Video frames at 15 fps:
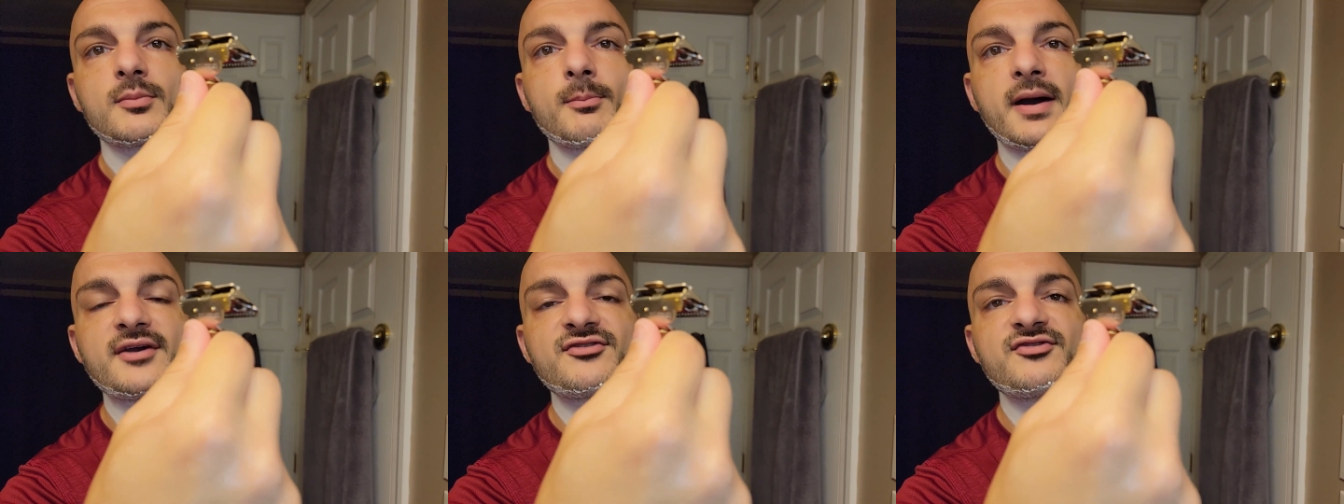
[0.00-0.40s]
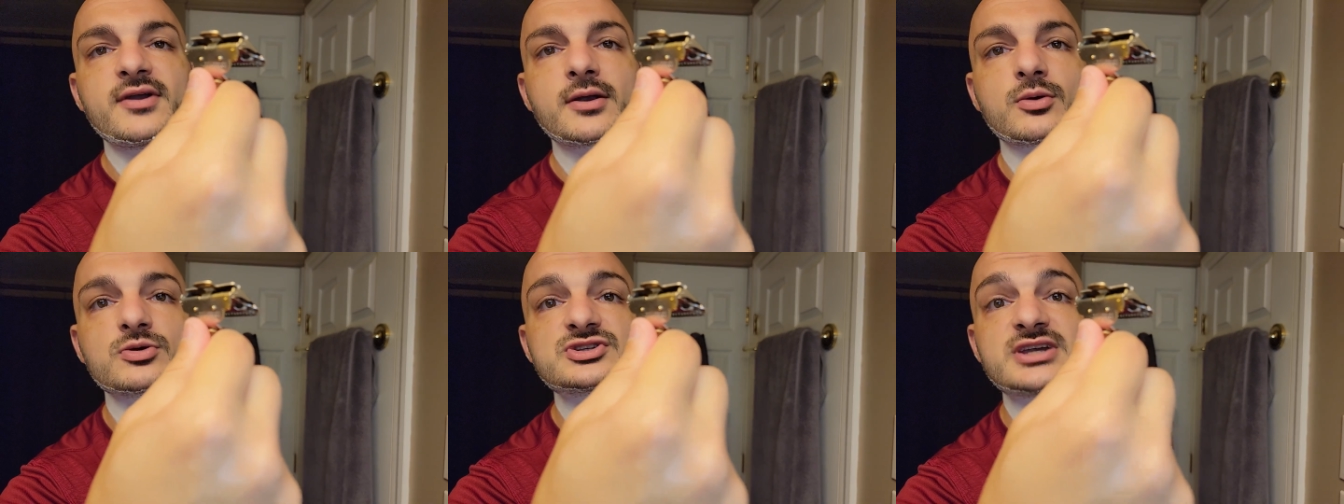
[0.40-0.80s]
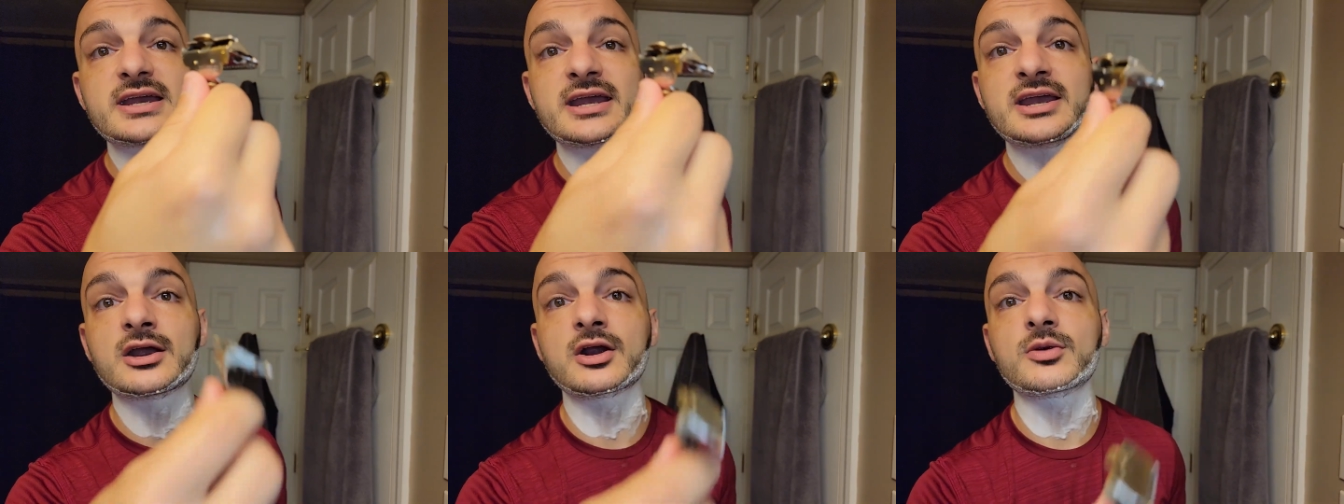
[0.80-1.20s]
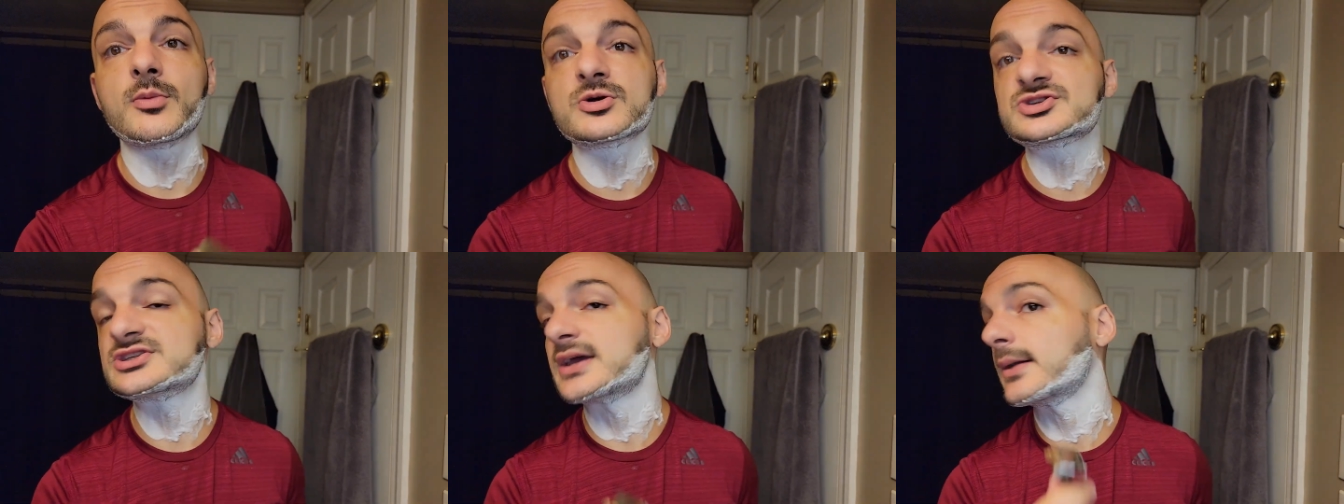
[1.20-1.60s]
My finger will sit here
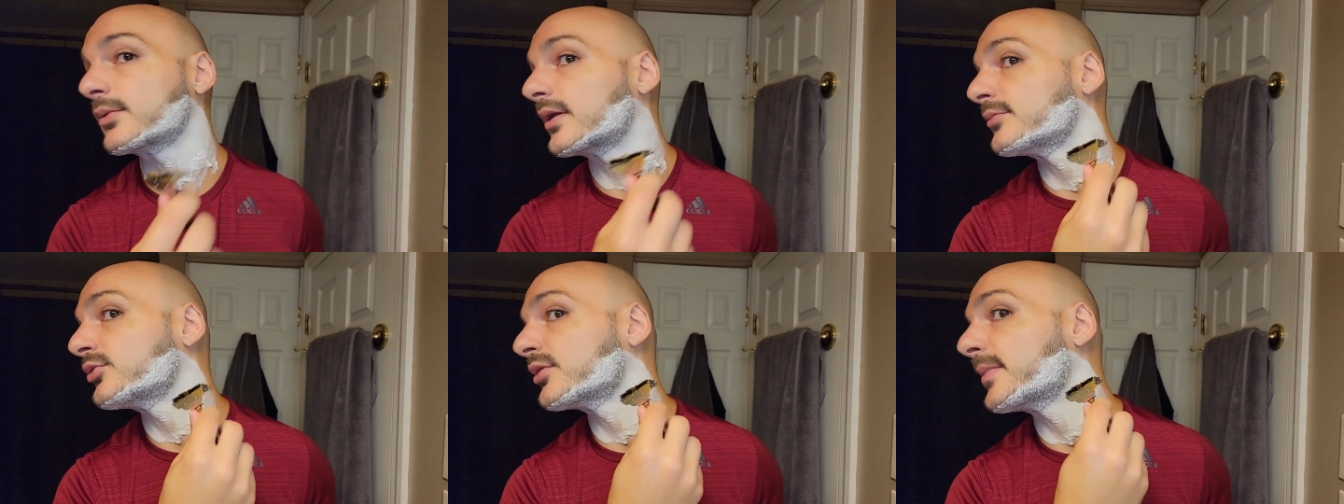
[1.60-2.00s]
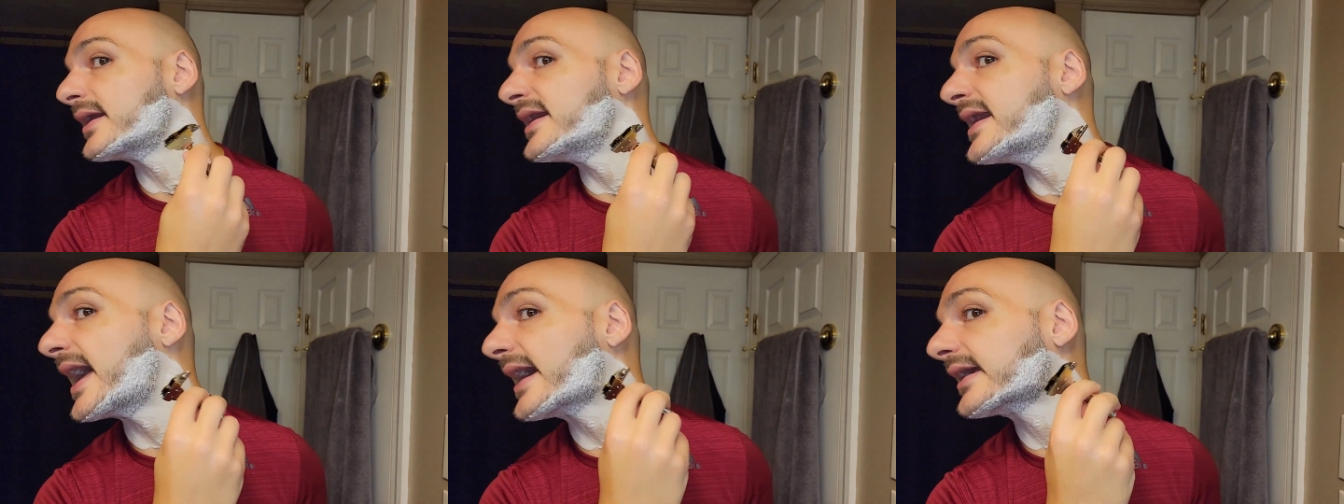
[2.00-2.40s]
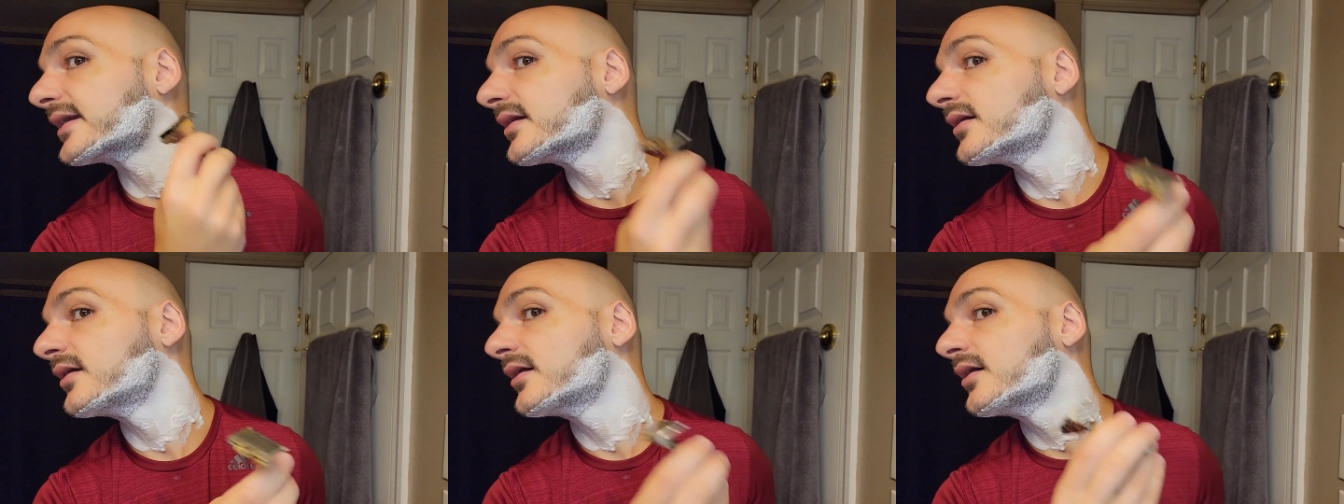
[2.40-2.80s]
most of the time when I'm doing my neck.